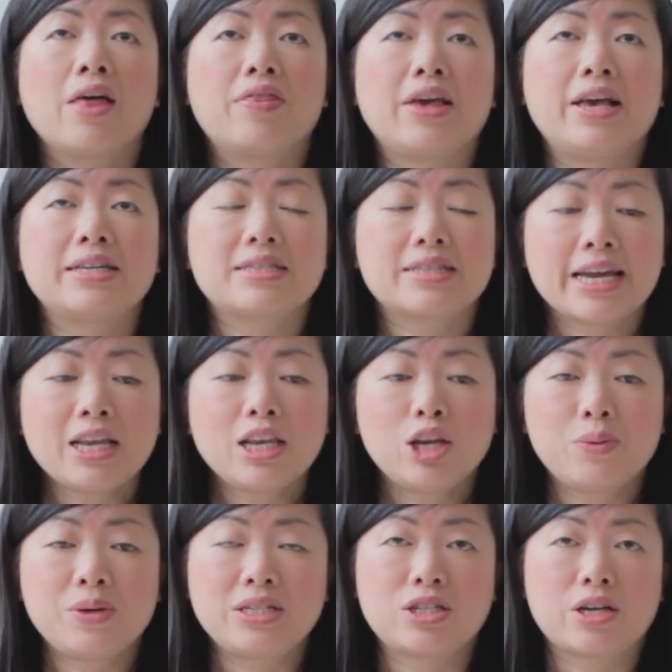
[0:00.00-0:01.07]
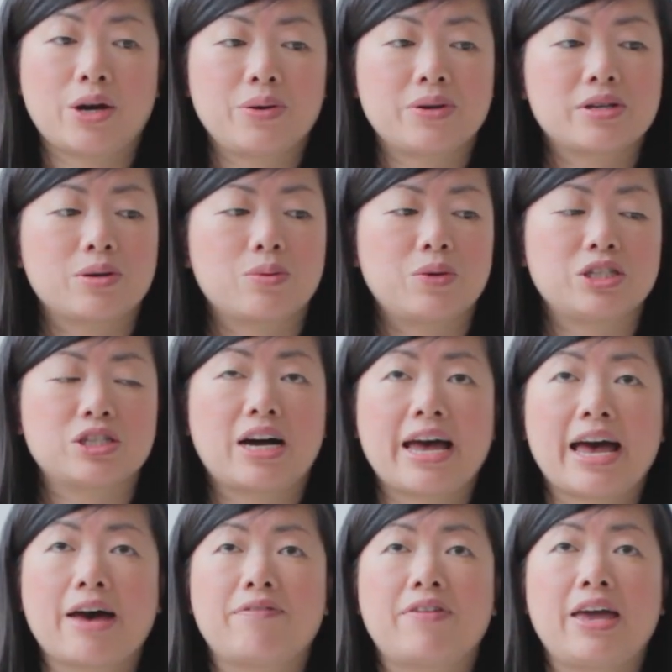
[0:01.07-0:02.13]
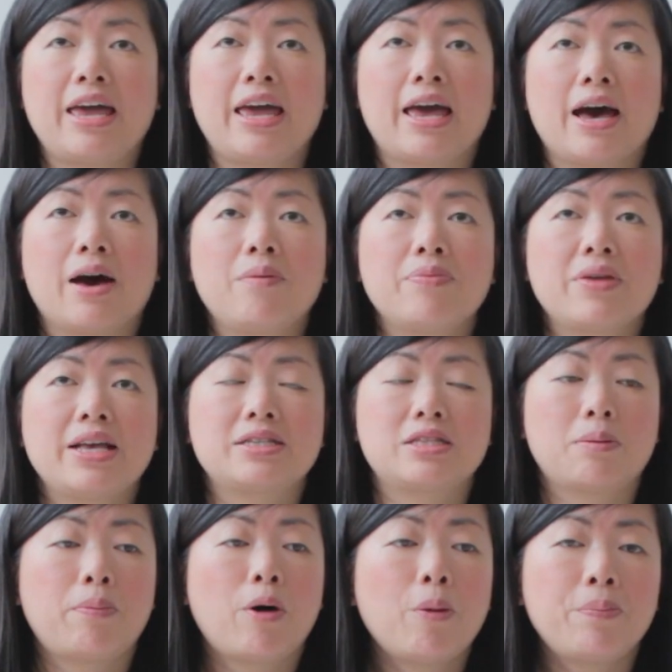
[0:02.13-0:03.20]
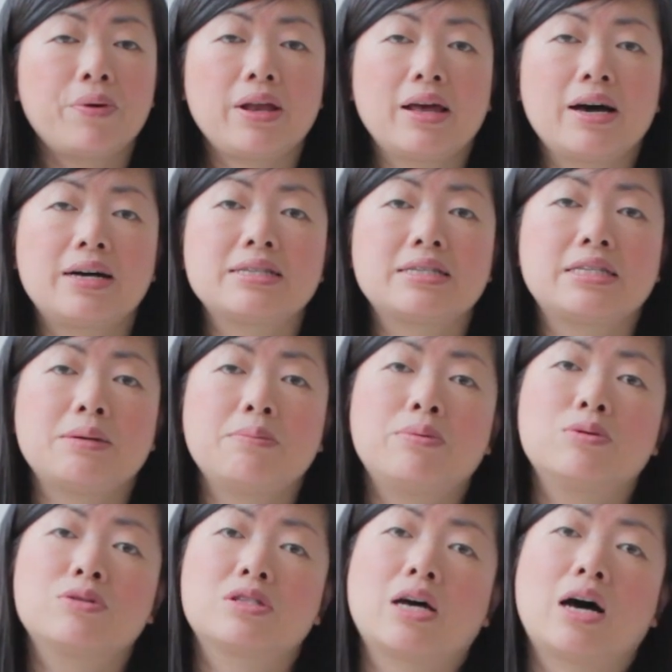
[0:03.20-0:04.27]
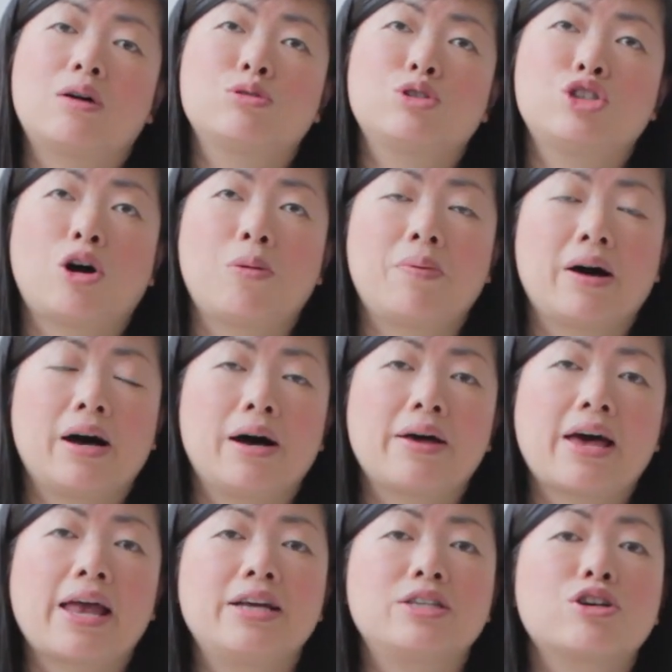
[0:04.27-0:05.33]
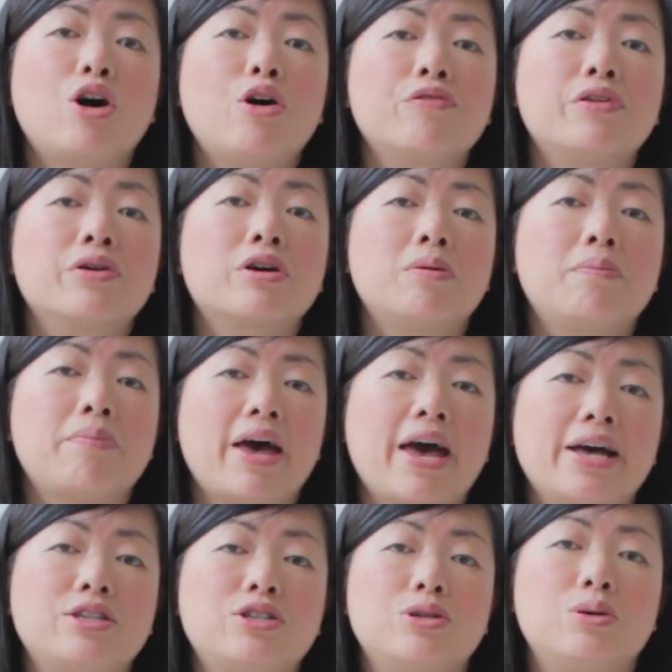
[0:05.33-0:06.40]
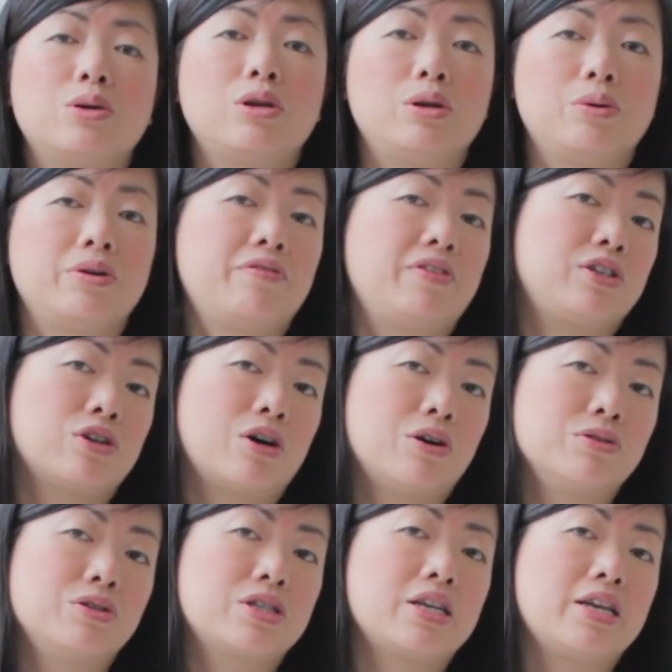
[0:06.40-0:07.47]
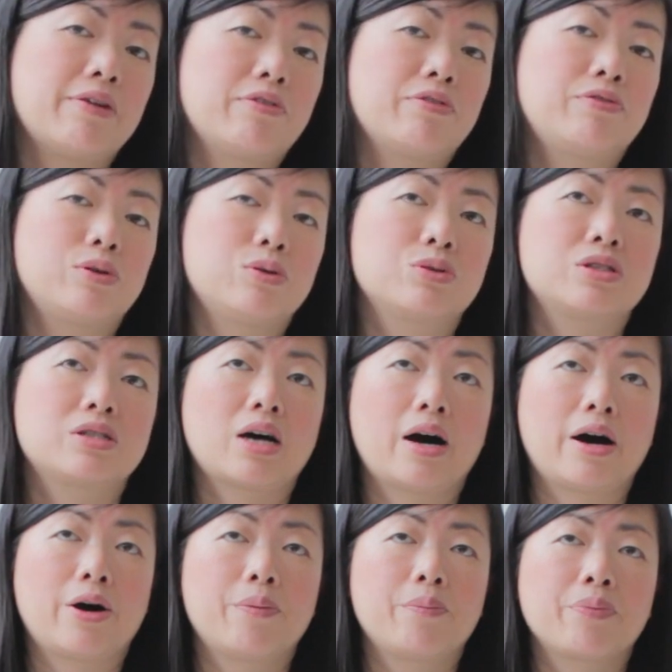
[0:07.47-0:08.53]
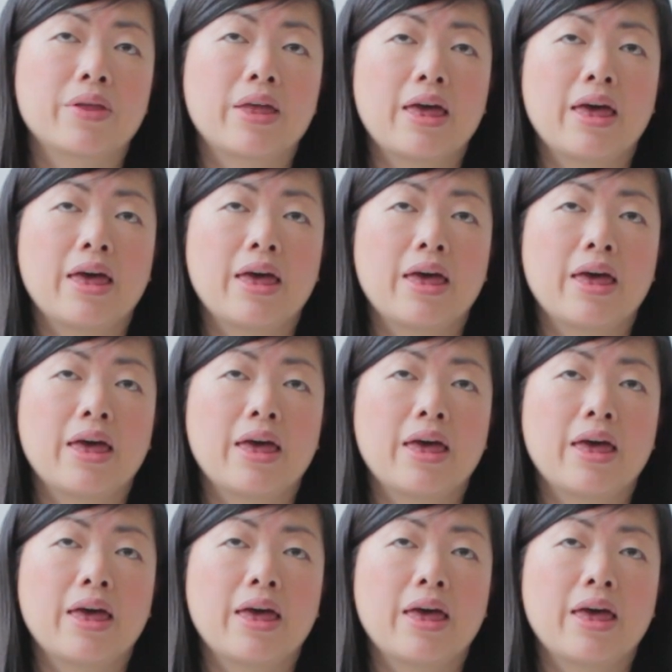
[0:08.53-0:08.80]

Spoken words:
The St. Louis tote, which I have here, is the popular simple style shopper, and it's often compared to Louis Vuitton's Neverfull style.